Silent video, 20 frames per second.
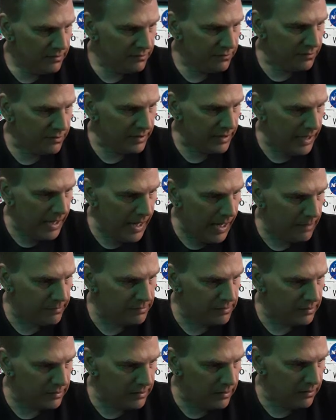for the
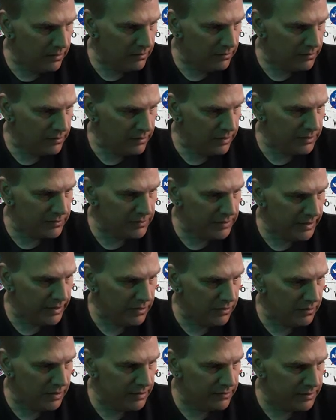caps alone, unless I
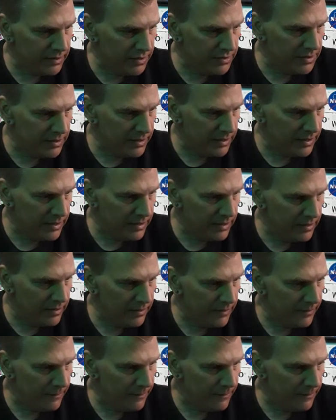go on DigiKey